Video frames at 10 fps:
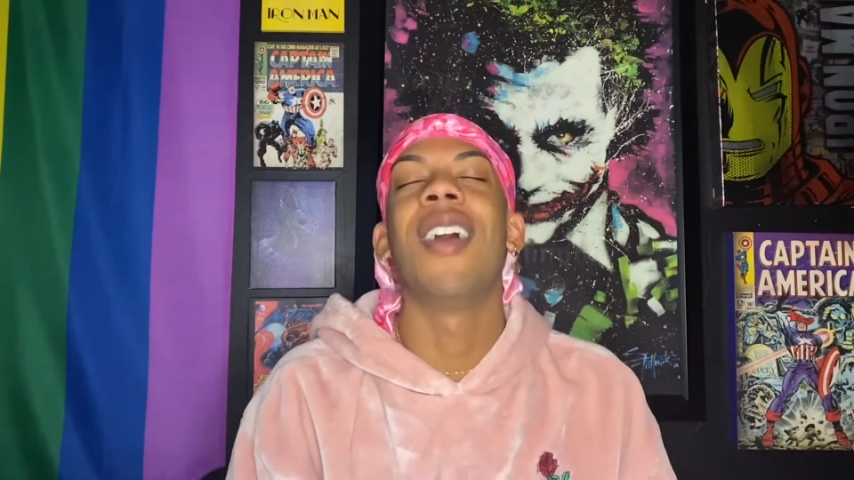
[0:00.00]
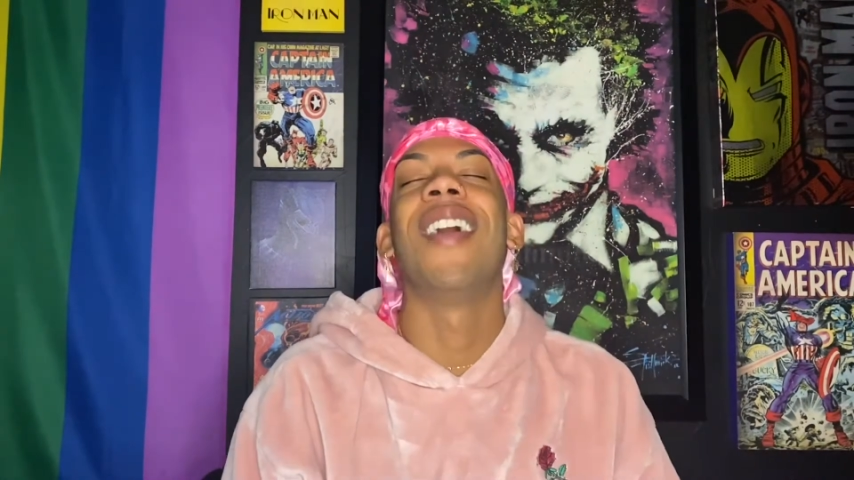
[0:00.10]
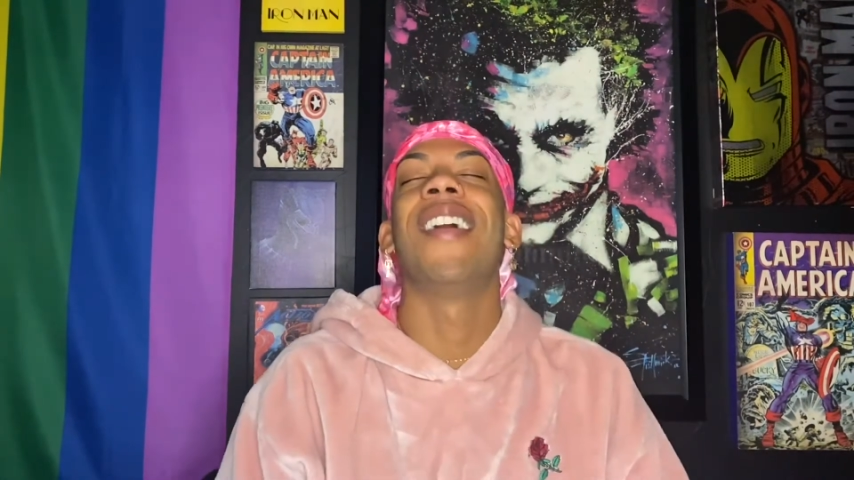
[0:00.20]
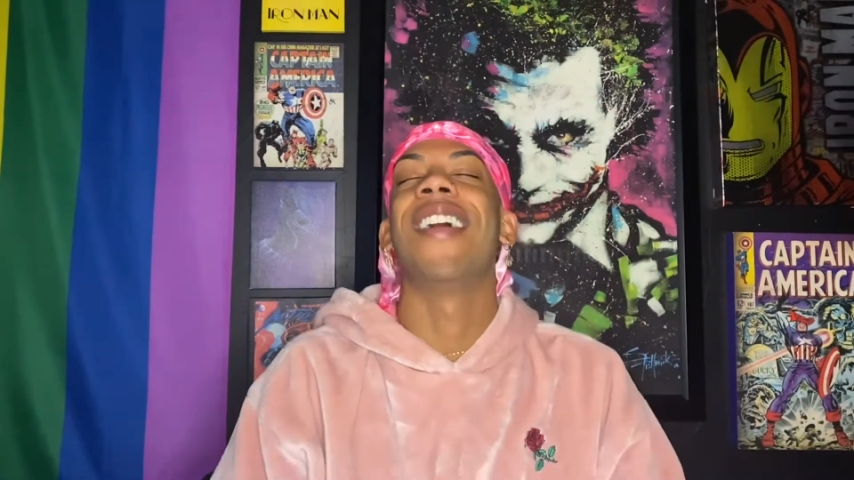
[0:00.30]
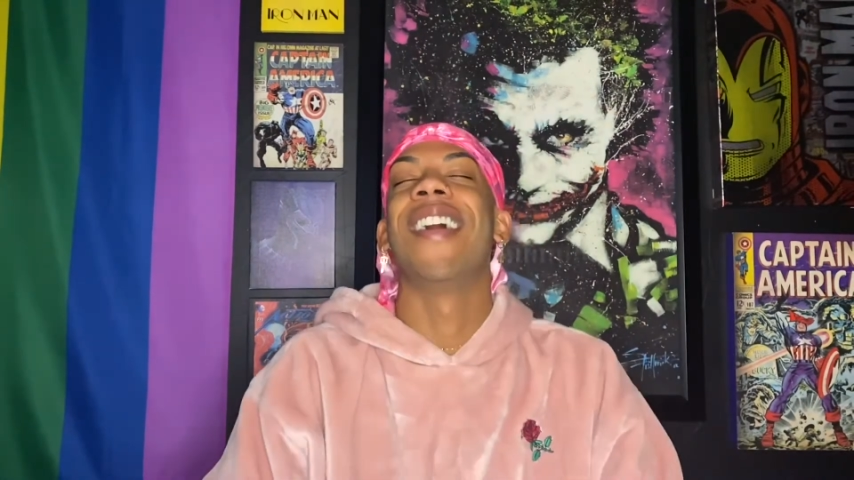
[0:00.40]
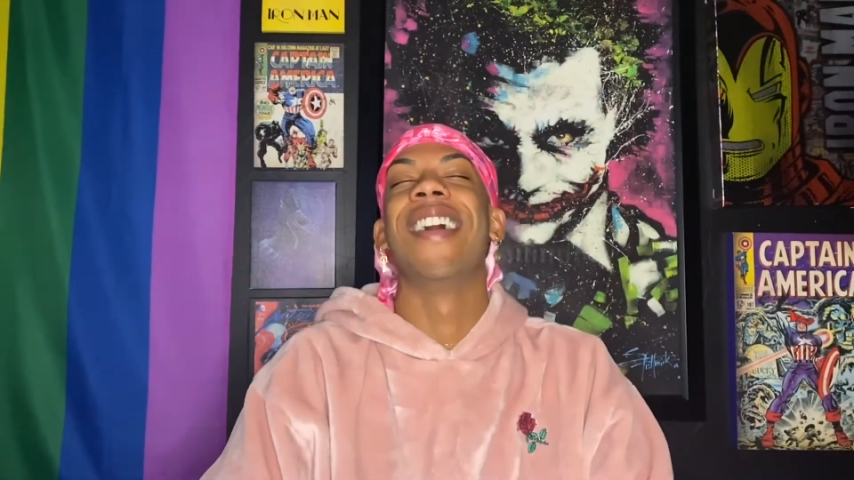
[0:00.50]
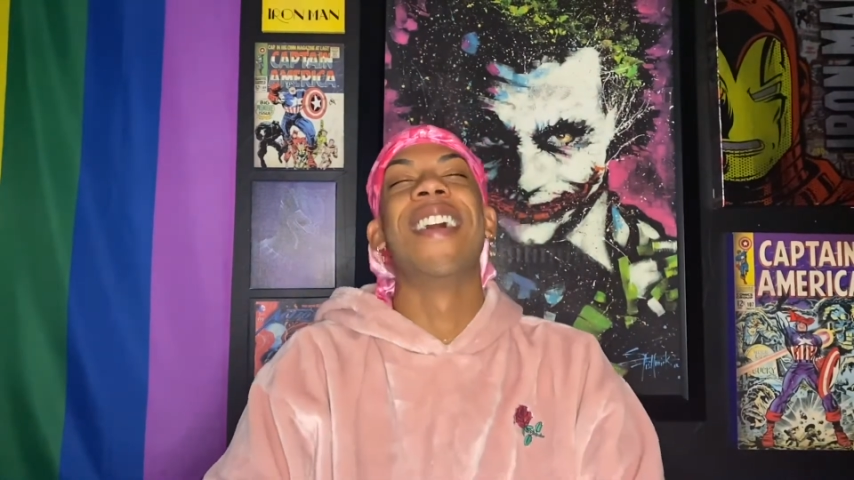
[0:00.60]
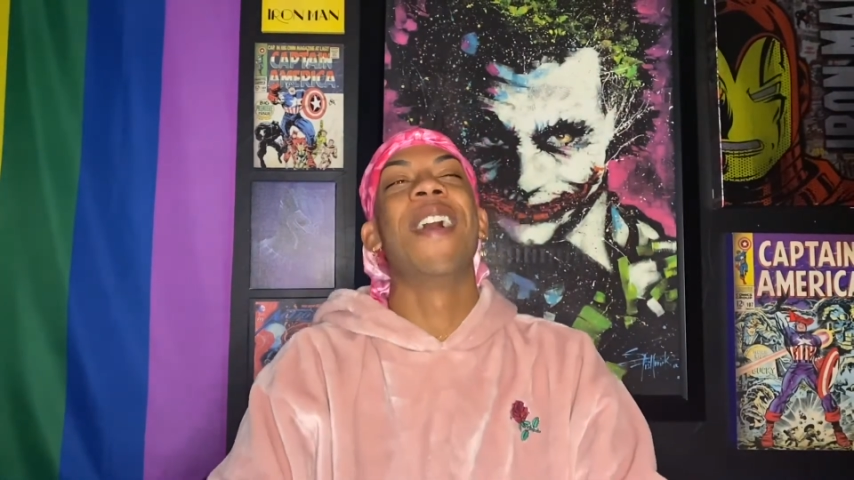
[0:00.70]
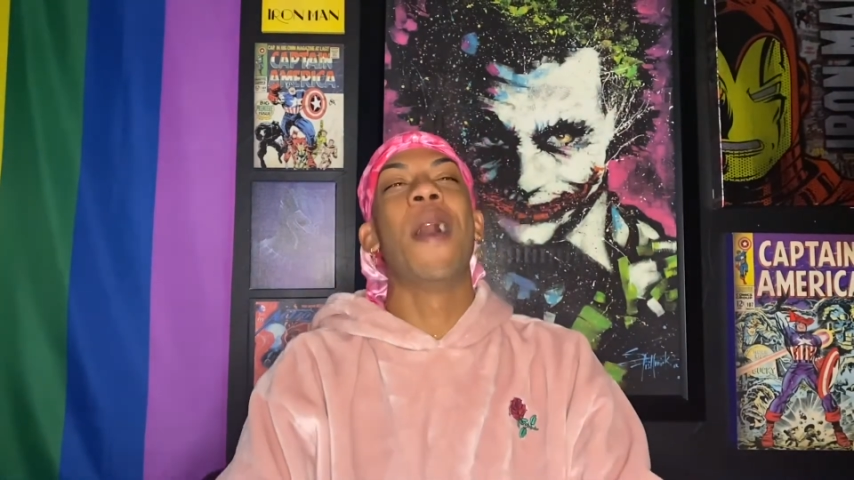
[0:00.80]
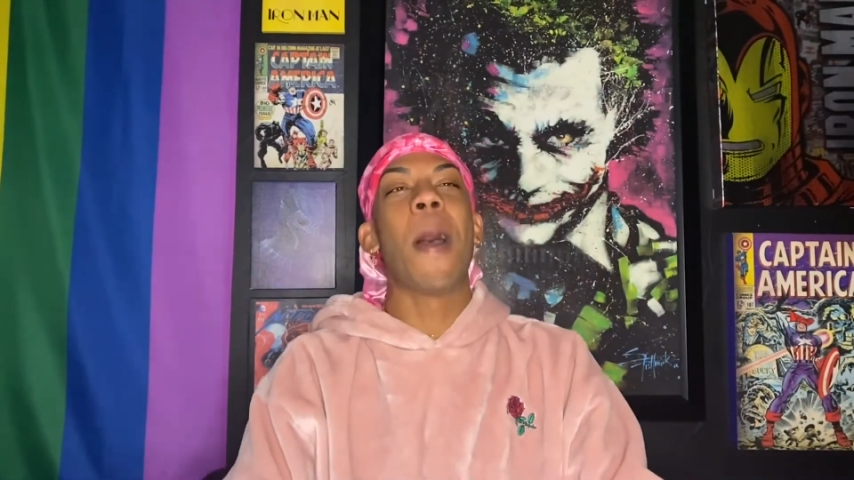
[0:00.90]
But
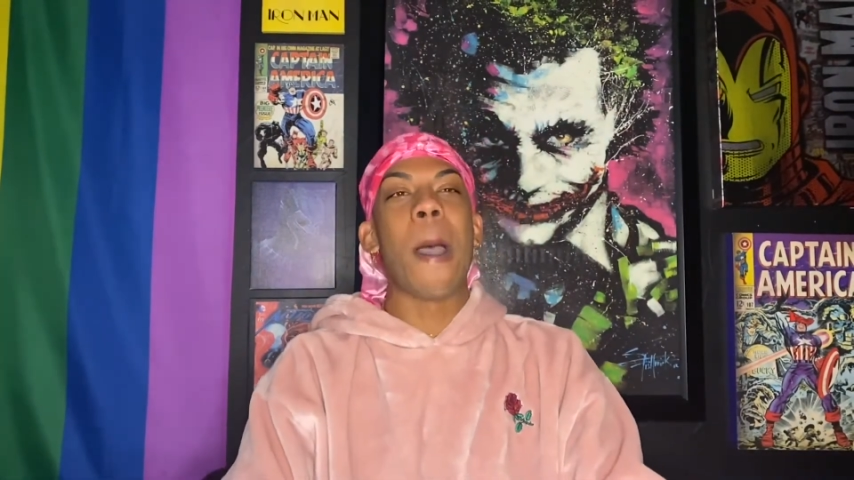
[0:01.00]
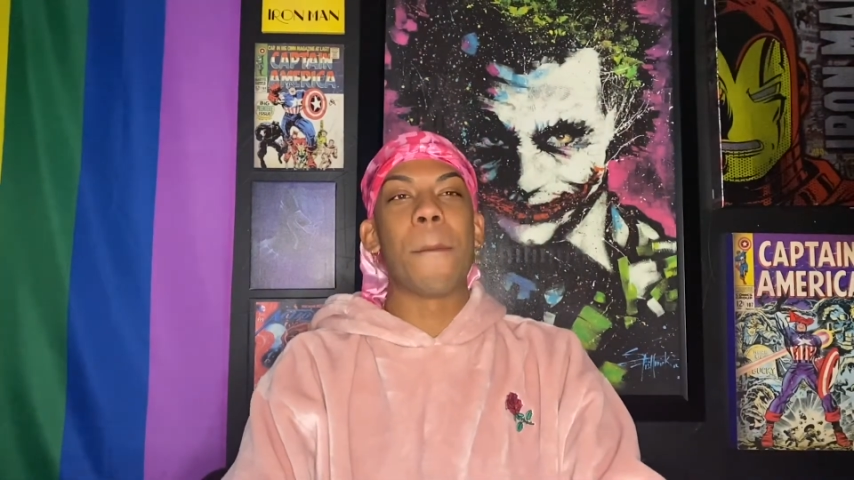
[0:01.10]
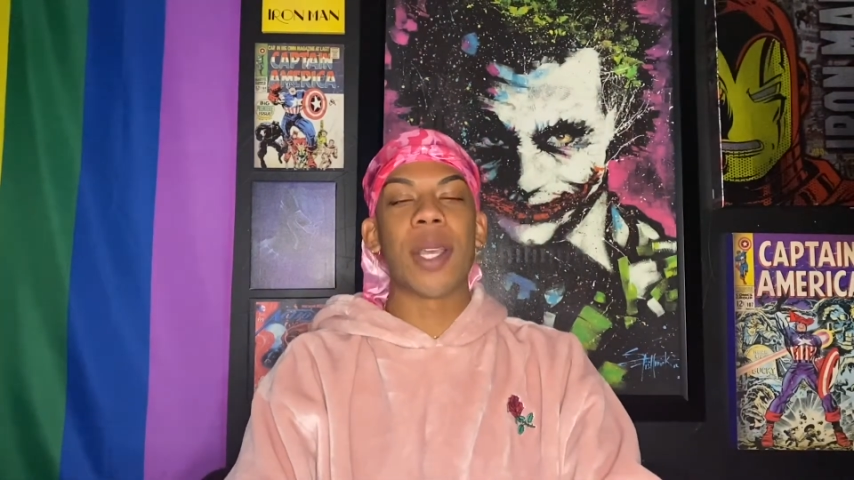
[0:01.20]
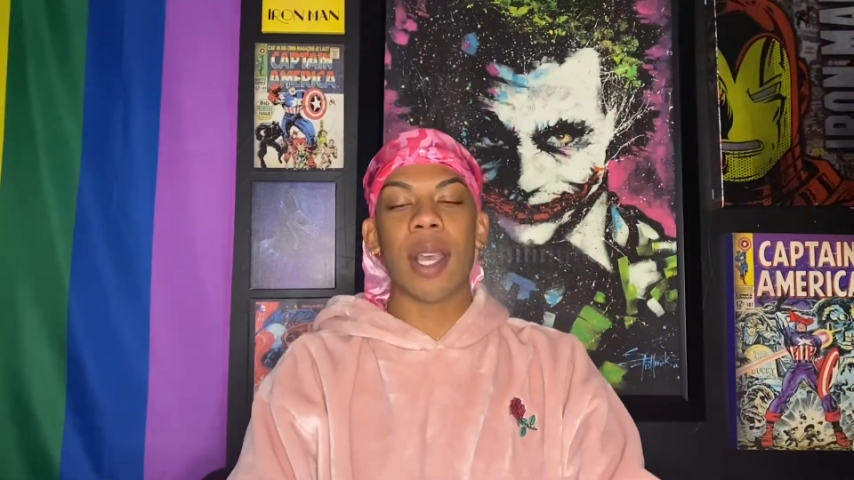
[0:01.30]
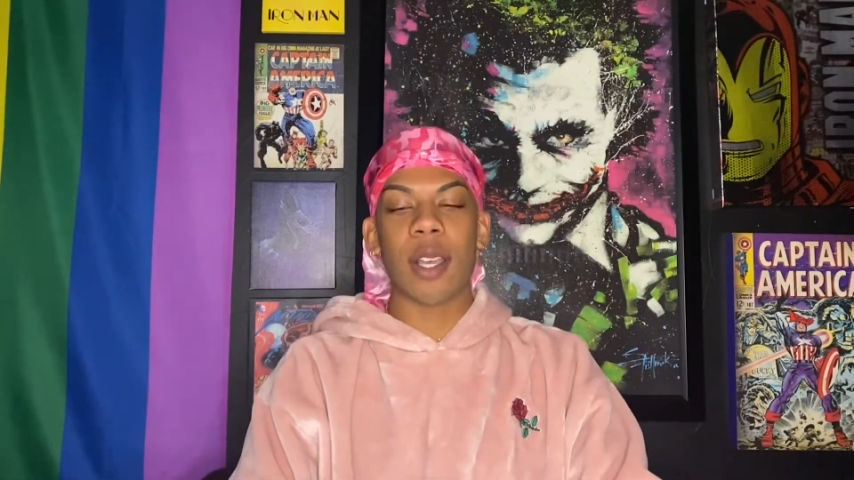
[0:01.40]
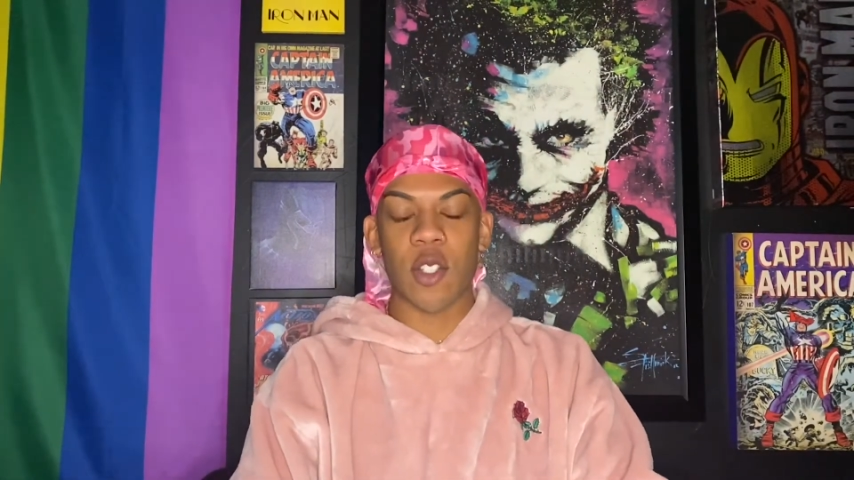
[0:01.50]
yeah,